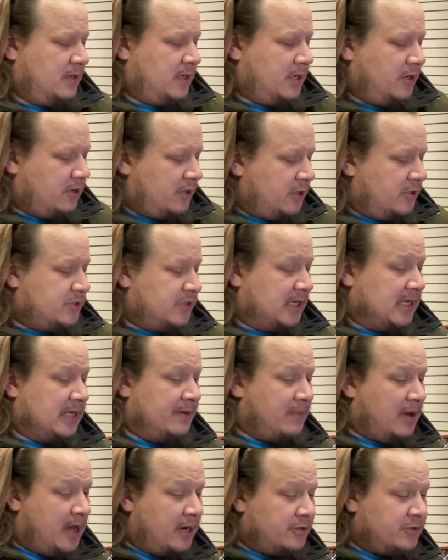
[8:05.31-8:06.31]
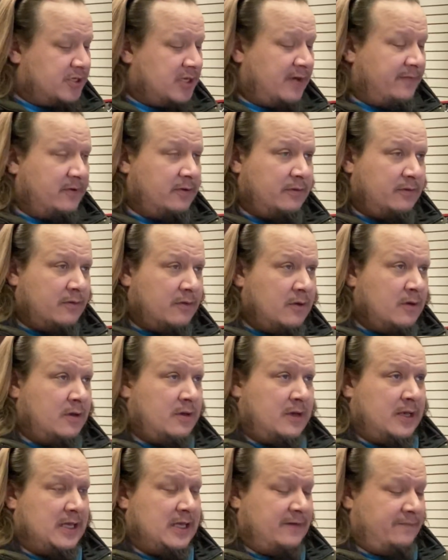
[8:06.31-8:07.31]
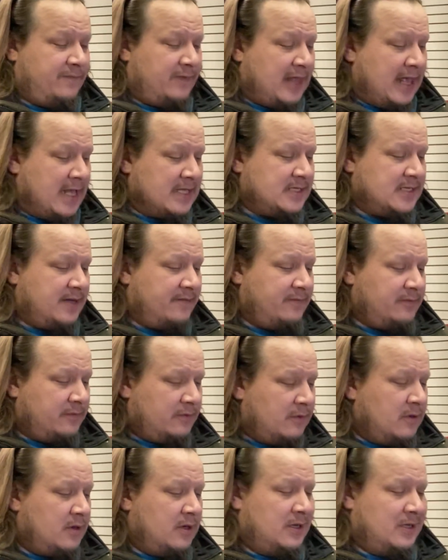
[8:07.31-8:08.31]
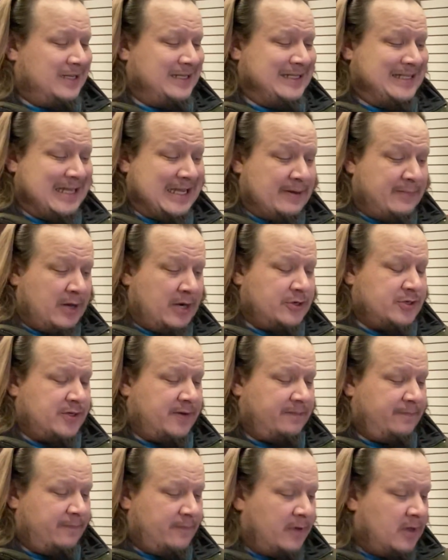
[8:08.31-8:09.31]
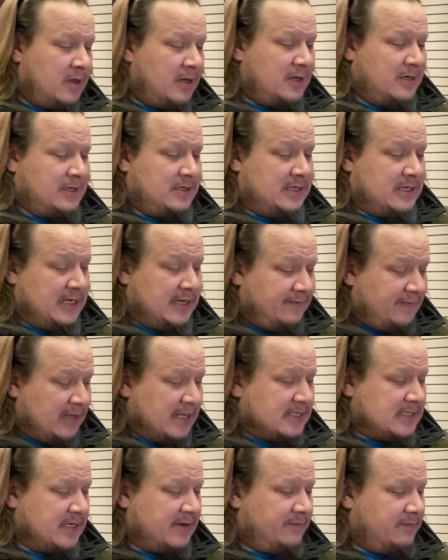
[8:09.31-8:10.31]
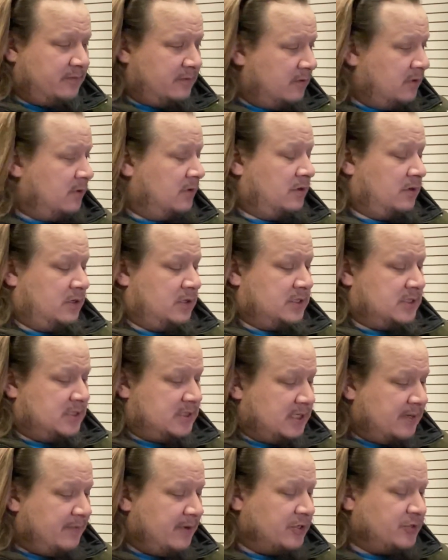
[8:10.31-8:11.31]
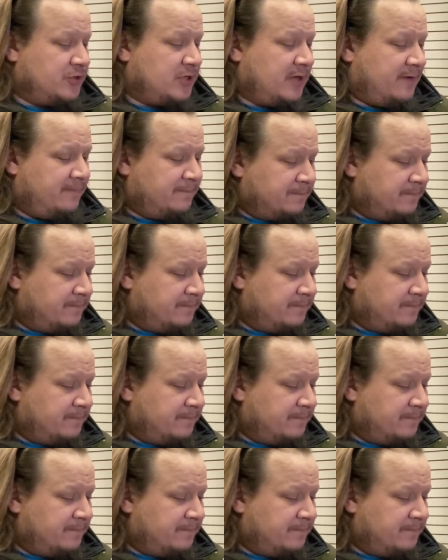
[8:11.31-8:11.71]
Here goes E minor 7, E flat 7, D minor 7, D flat 7, C major 7,